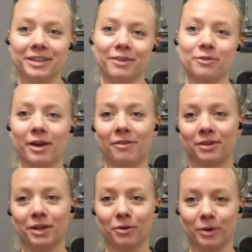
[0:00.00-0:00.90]
If you have
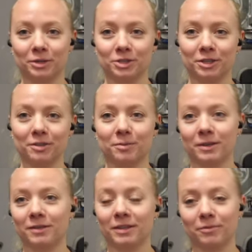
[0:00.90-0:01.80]
any questions,
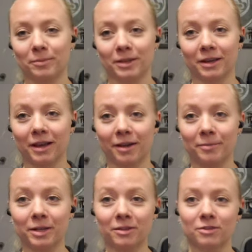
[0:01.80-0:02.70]
please leave them in the
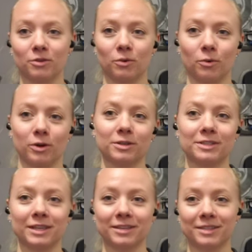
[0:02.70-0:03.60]
comments or
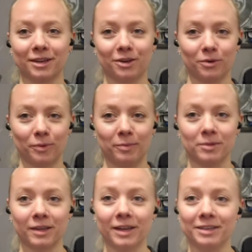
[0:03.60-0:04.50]
see us on our
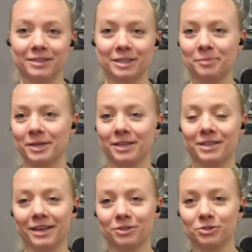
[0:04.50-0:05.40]
website,
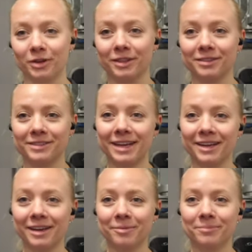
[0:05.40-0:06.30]

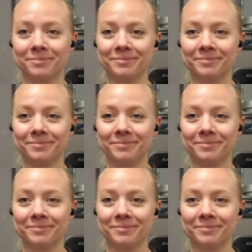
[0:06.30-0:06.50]
tp-strength.com.